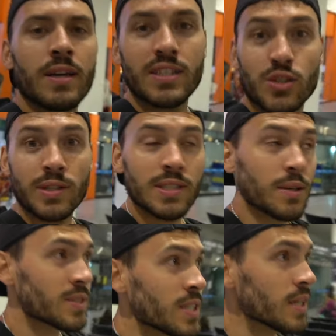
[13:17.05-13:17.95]
Yeah, so as I
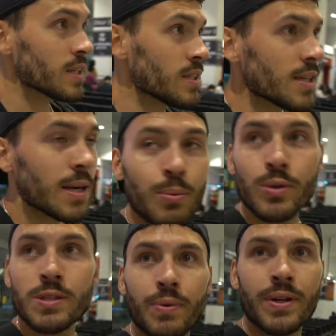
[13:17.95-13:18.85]
was saying, this
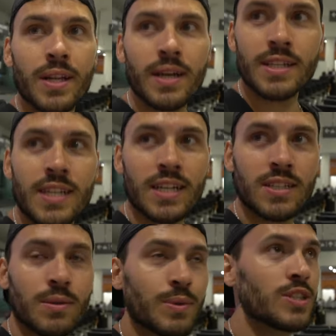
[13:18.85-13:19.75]
airport's pretty nice
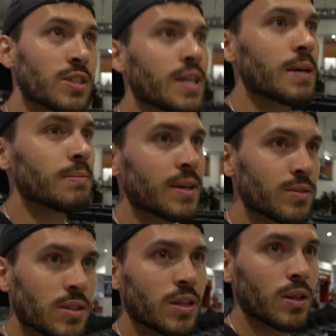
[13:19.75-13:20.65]
actually. We just came down
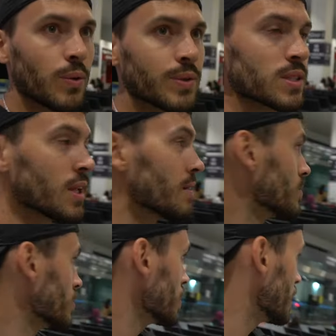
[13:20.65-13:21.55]
to the lowest
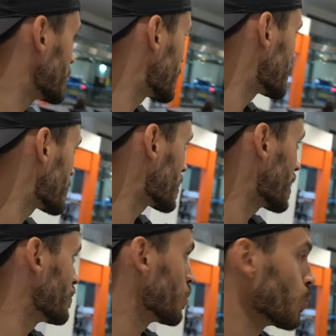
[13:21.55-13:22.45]
level. It says it's
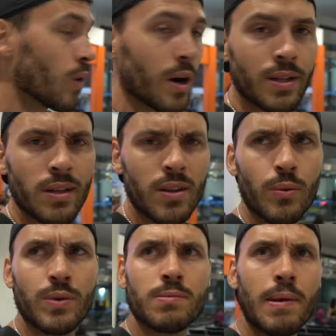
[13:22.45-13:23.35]
level one. There
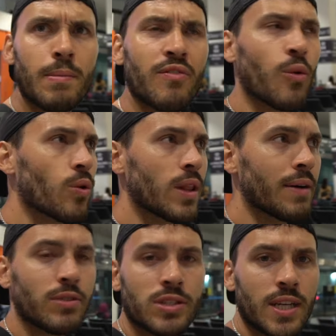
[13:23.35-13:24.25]
was maybe four
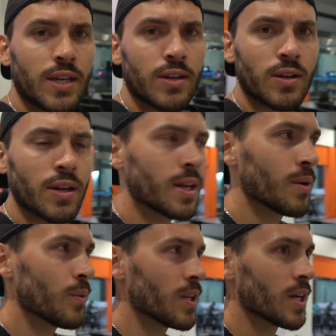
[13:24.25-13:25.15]
levels here
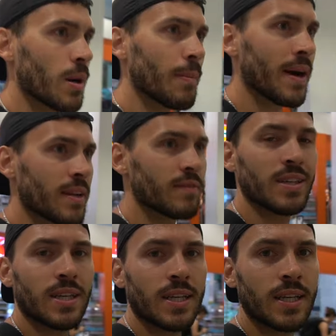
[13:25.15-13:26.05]
when you come out of
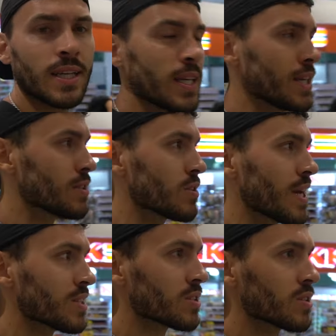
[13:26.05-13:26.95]
the
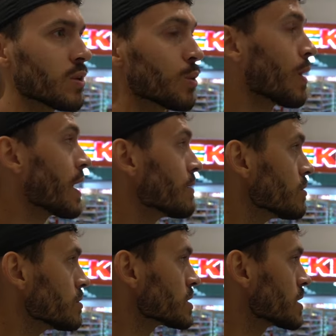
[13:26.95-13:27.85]
international
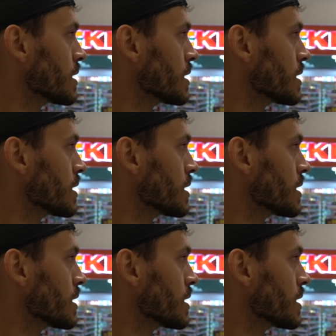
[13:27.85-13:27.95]
arrivals.